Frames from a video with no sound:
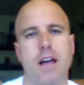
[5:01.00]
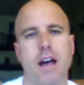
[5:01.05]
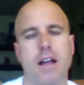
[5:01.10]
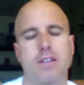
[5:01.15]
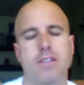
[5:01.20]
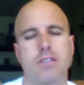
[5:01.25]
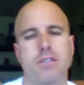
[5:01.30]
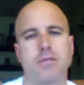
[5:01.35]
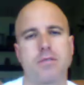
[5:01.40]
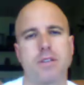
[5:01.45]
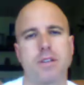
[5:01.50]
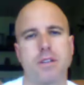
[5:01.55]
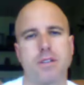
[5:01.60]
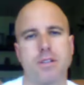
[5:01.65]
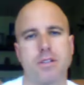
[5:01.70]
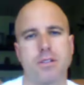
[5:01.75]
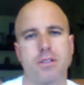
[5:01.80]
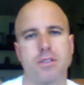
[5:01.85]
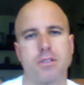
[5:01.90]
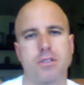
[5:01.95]
lots of
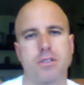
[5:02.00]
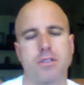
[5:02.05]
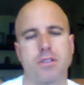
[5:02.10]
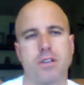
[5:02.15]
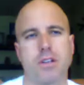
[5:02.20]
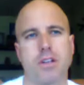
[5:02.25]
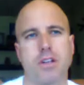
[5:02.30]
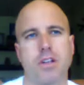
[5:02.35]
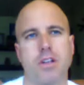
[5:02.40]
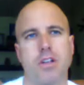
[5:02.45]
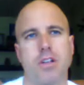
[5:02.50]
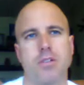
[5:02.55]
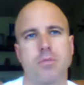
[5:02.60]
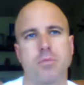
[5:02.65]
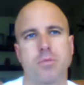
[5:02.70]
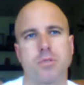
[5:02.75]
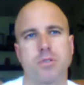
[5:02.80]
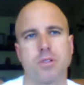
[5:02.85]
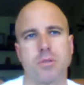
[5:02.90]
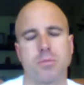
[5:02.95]
hills,
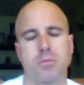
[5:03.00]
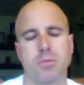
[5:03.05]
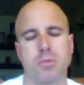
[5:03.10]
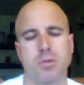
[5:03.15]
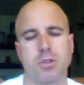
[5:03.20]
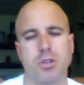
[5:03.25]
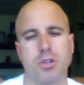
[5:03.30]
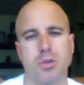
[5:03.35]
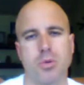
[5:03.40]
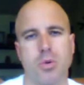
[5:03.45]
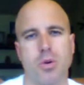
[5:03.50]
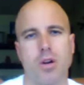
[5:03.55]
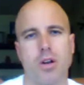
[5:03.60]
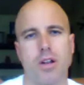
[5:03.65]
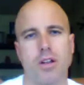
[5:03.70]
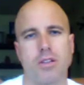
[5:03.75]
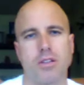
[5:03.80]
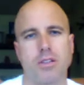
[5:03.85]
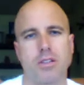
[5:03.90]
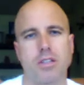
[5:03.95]
some
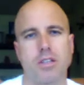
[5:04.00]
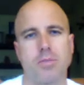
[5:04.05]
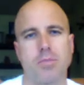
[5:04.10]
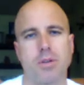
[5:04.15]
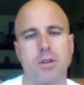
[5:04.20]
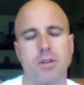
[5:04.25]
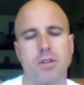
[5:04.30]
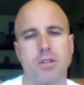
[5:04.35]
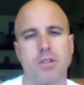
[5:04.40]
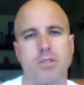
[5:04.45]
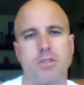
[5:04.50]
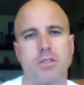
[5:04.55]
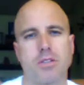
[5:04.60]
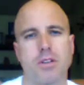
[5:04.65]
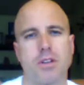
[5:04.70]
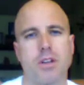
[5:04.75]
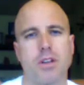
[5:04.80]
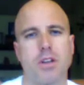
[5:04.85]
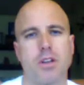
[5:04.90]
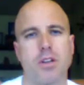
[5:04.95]
short and steep hills,